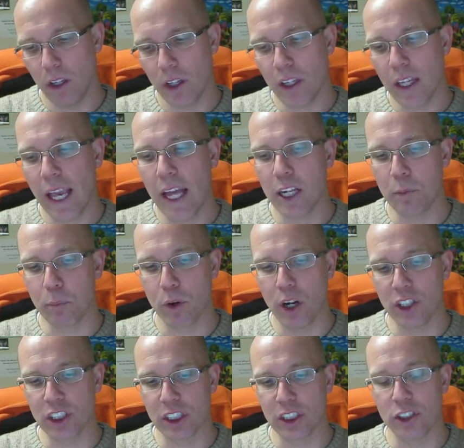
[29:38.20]
canon
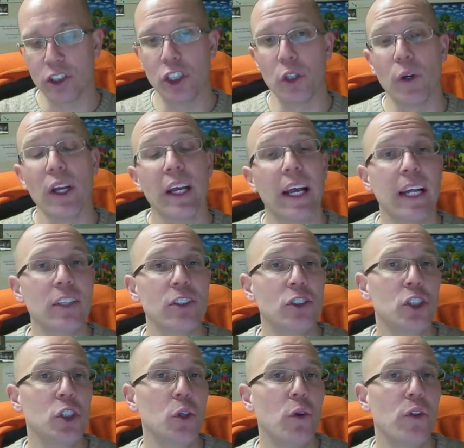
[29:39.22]
project is due? It's
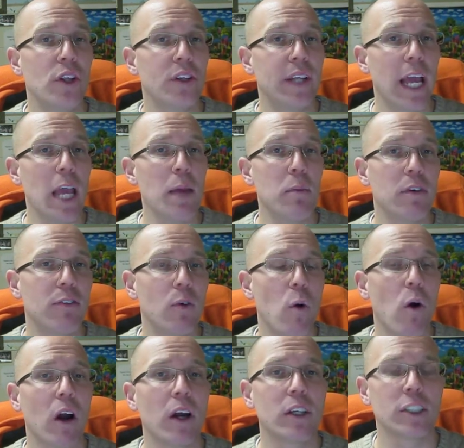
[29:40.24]
due the day
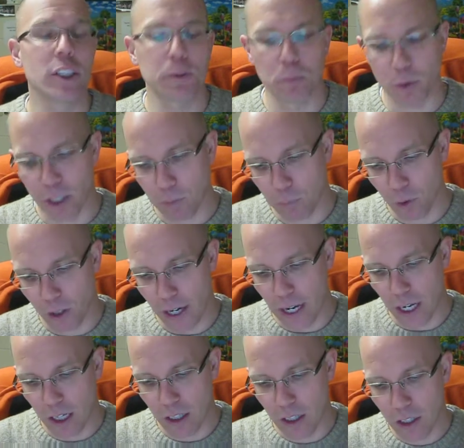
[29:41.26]
before spring
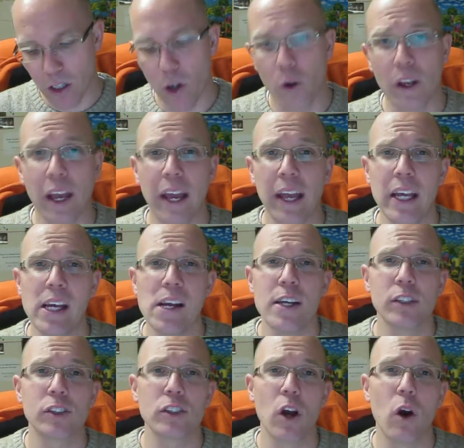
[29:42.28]
break. Okay,
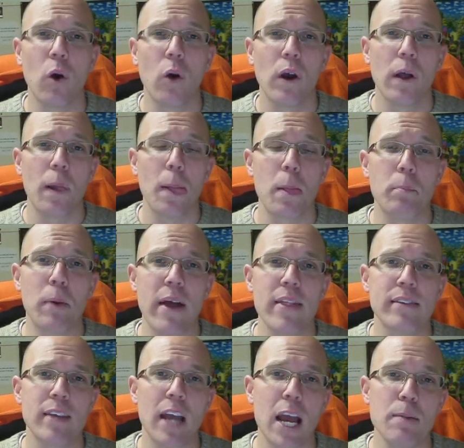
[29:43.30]
so by
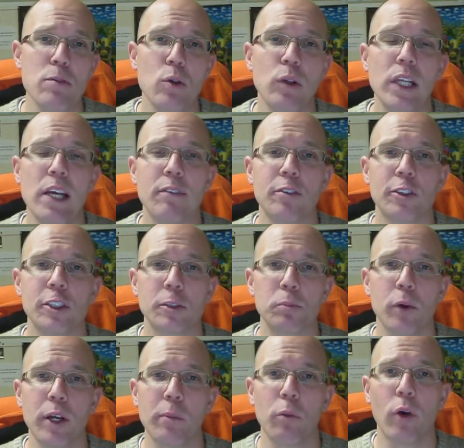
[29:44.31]
the time you leave for
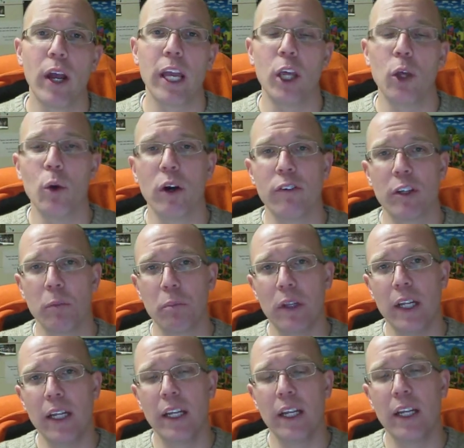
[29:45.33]
spring break, you'll have
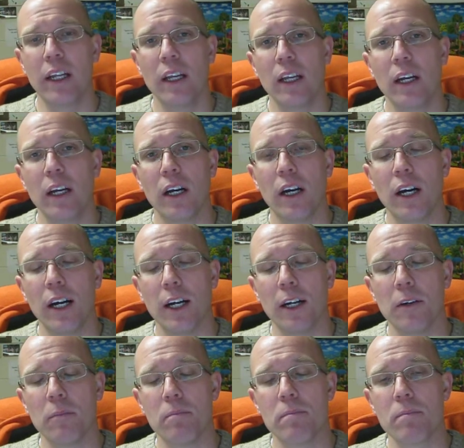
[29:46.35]
completed
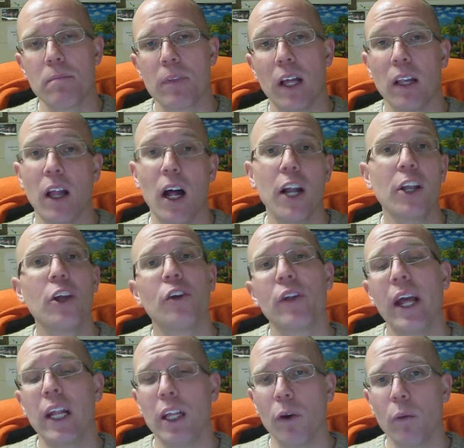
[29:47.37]
a lot of your
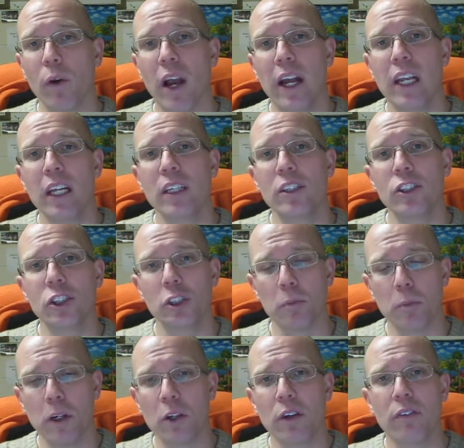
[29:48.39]
daily writings, your
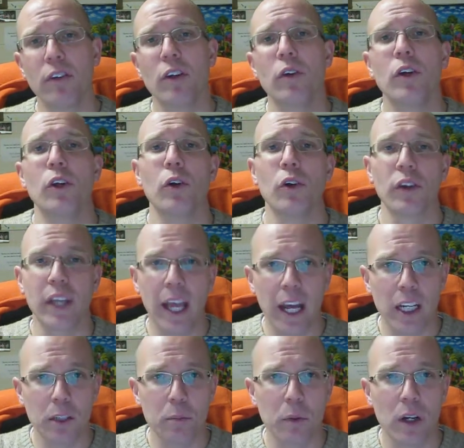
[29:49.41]
book review, your
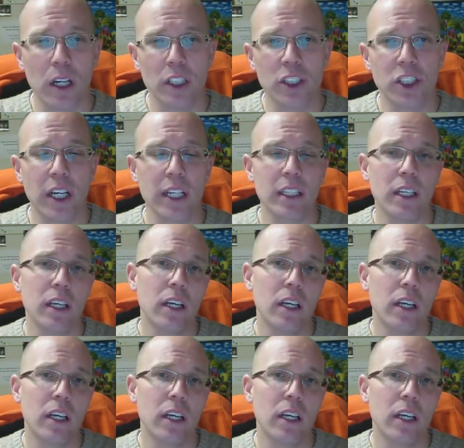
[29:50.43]
canon project.